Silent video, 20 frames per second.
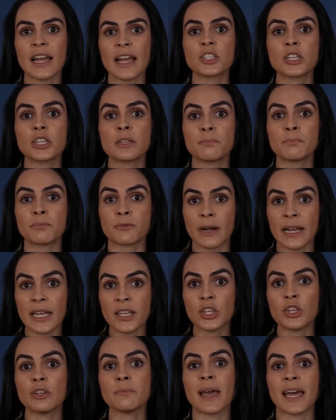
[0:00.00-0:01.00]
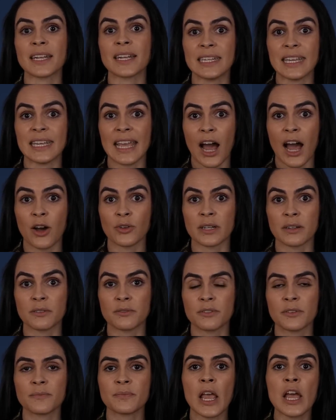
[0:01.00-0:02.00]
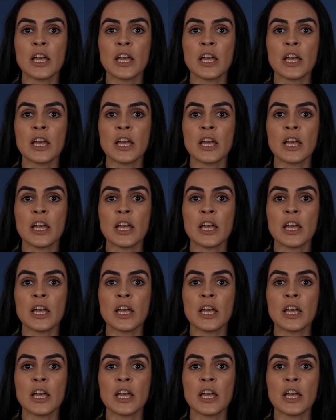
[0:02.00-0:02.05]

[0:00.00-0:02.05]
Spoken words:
and to break humanity out of.